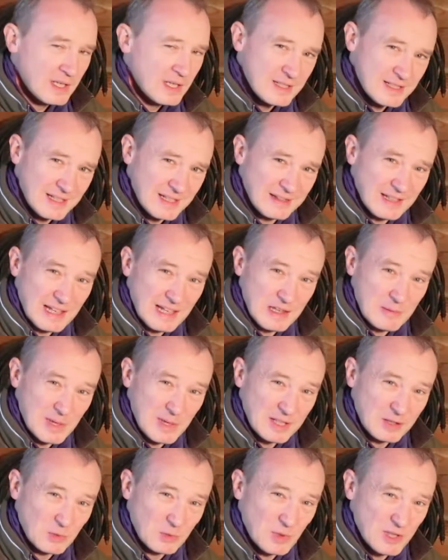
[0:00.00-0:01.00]
Saying that, the
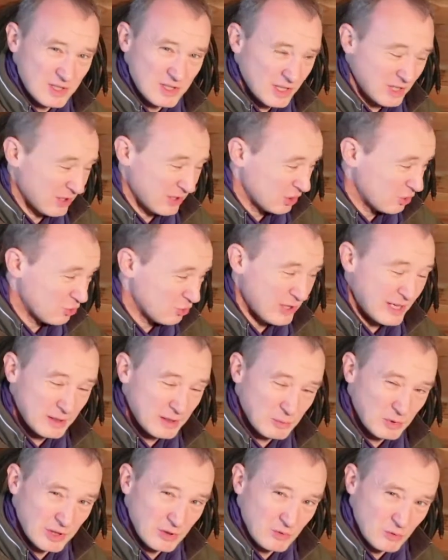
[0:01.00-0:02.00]
metal ones are
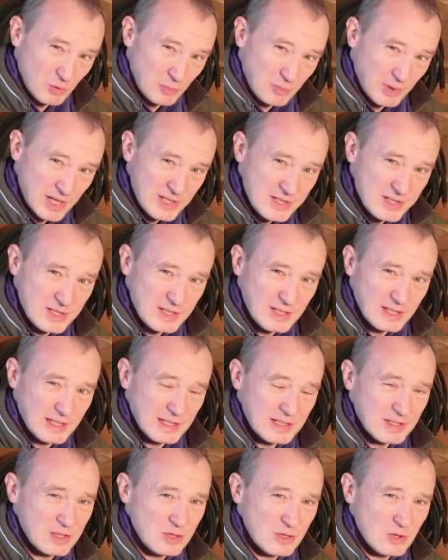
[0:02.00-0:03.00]
incredibly robust
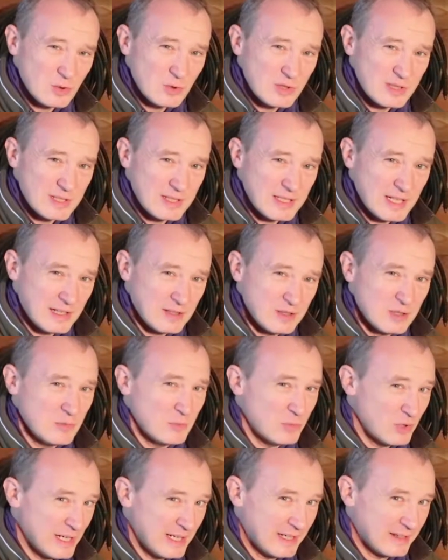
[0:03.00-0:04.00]
and don't tend to
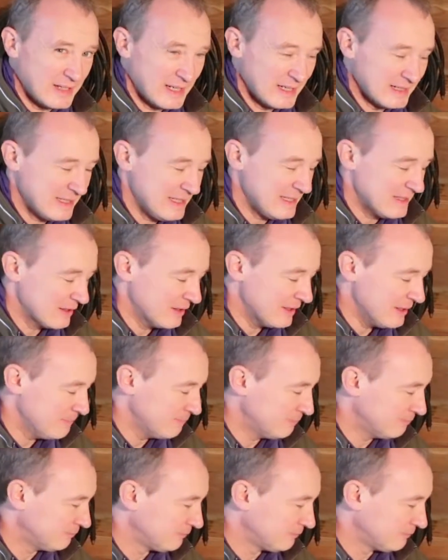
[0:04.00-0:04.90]
break that easily.